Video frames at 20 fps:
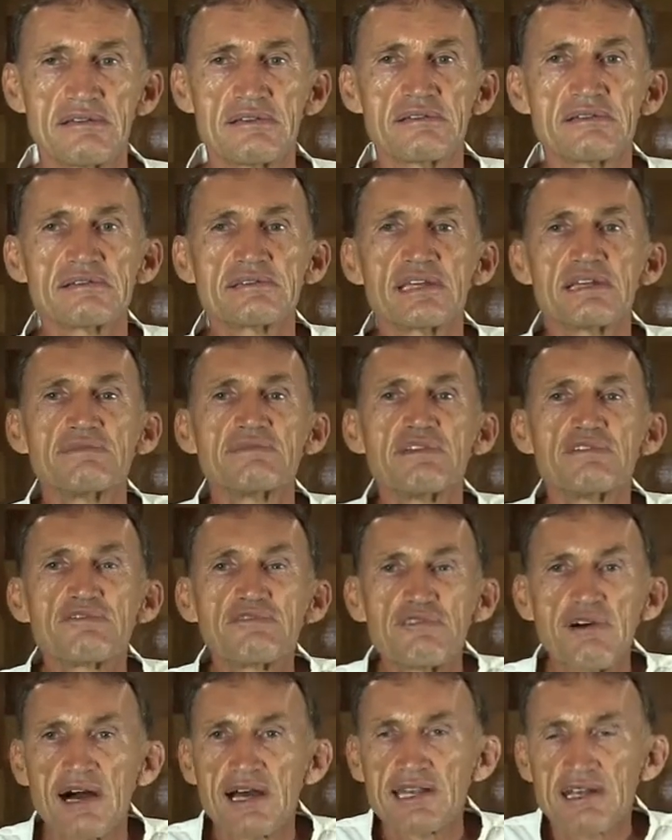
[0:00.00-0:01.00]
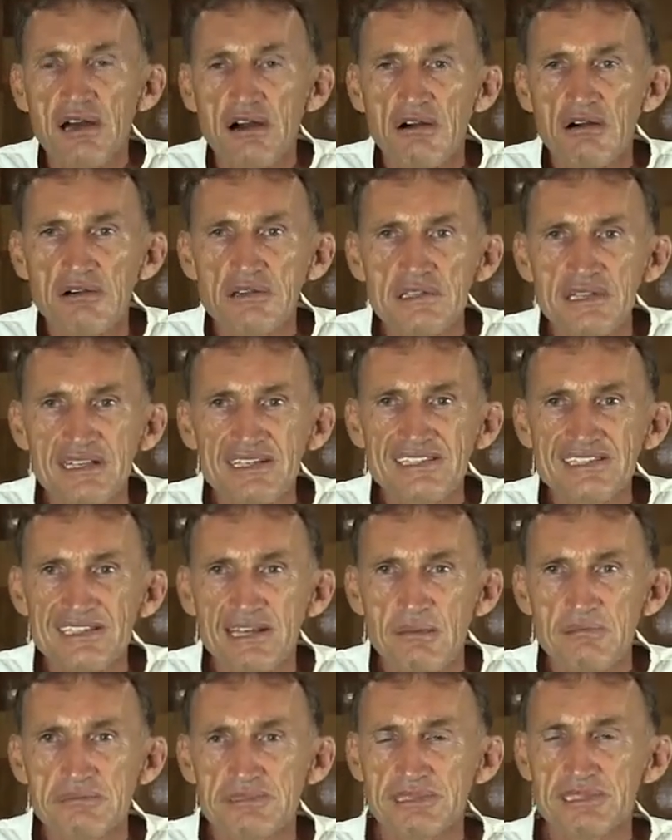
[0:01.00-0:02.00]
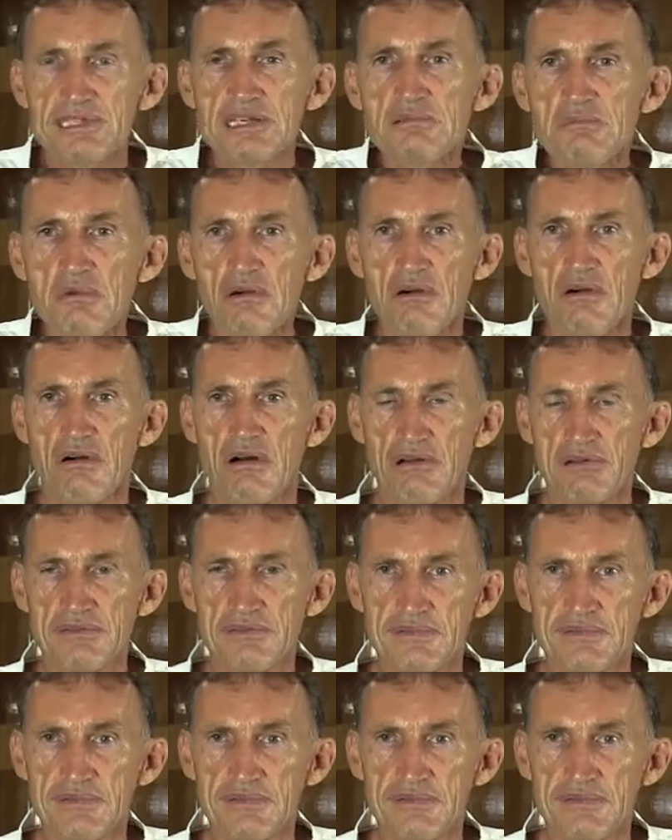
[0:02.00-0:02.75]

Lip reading: then we find out something more.